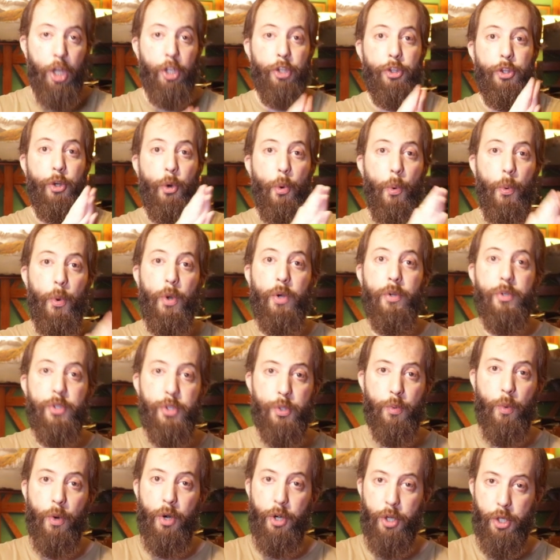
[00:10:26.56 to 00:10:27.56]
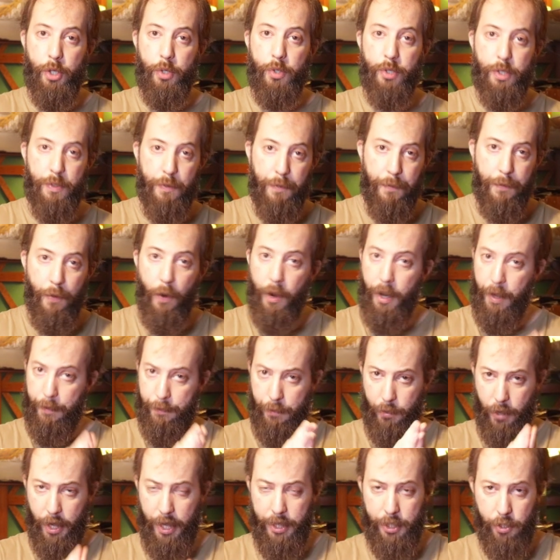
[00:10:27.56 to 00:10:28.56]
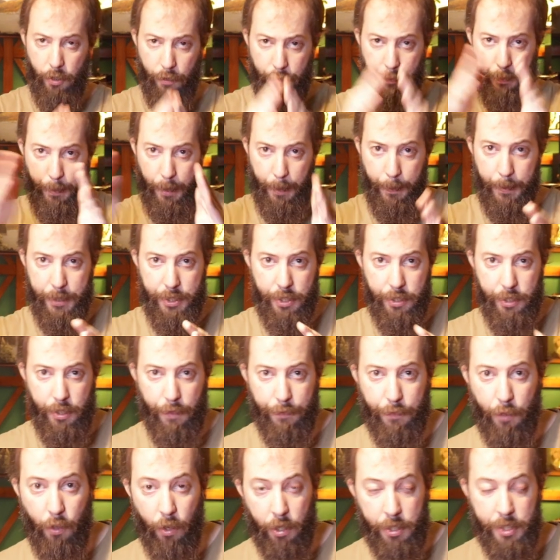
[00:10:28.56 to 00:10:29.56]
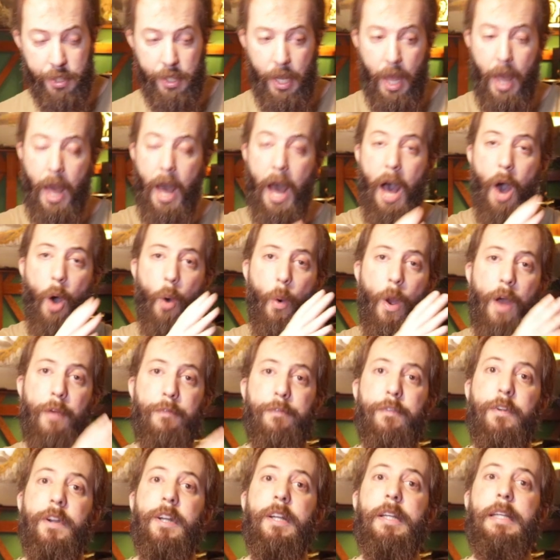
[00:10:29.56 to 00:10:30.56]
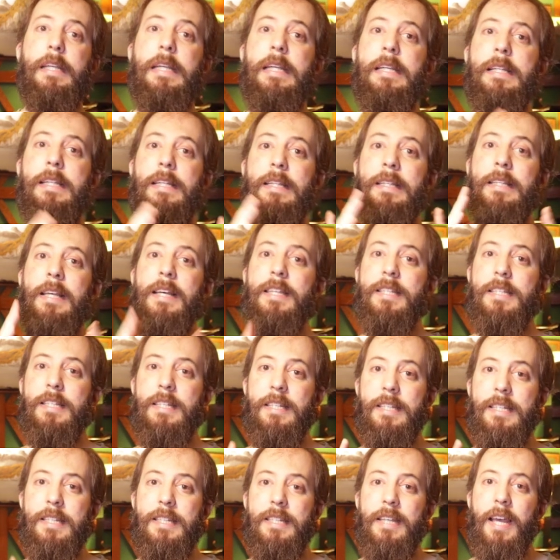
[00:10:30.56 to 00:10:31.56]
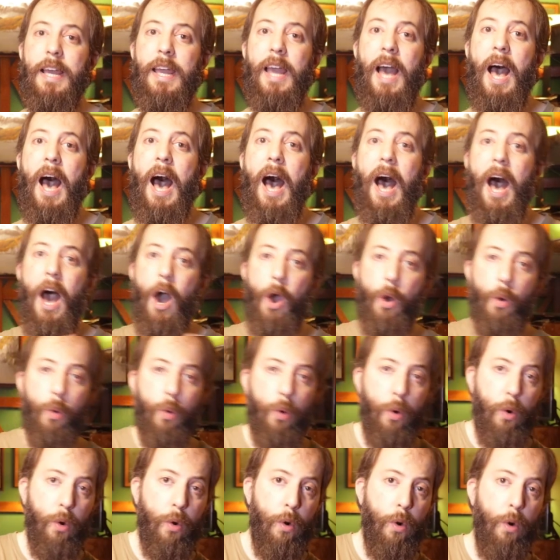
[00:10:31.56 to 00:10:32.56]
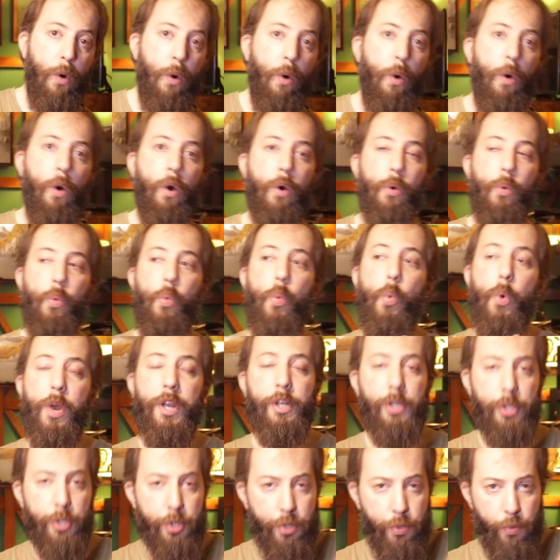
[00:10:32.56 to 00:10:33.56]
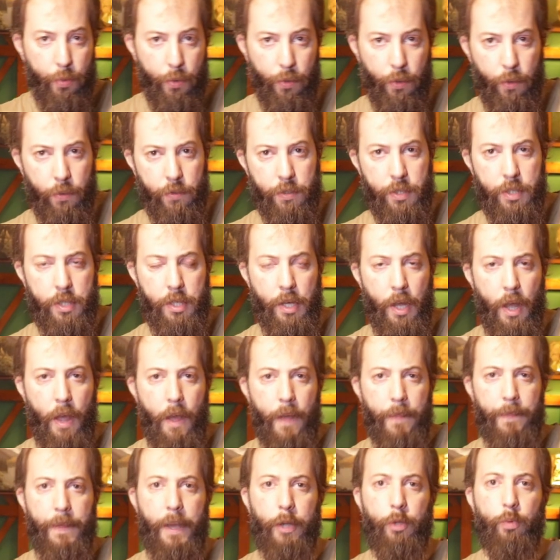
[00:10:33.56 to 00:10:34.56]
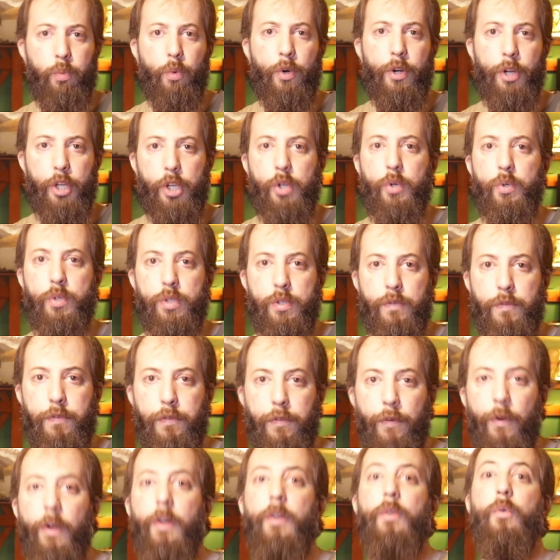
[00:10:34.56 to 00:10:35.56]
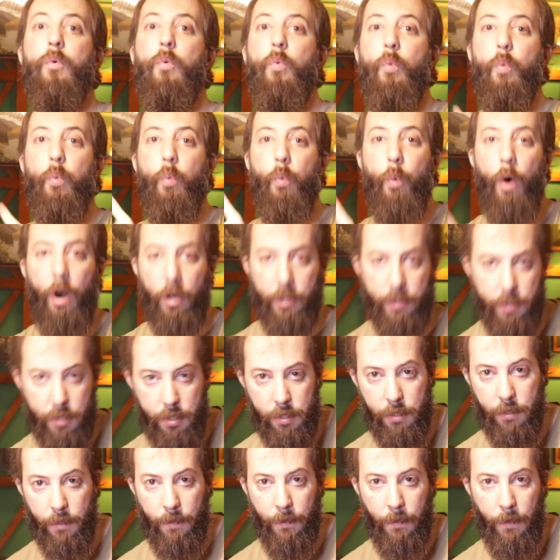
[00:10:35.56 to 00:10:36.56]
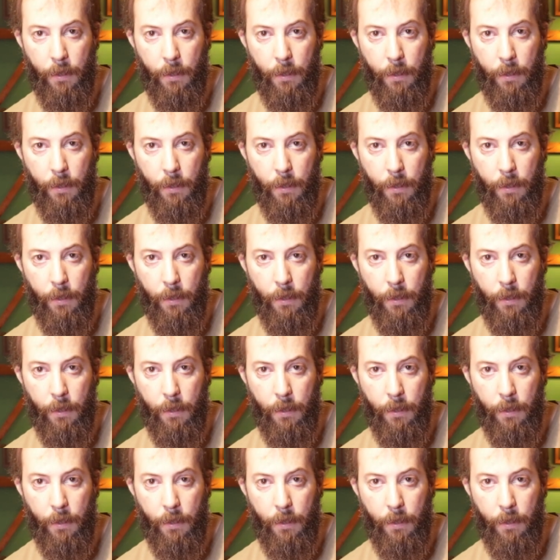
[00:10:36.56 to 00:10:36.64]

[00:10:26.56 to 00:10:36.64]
The runes were used for a variety of purposes, of course. However, it doesn't say how or which runes that were used for what.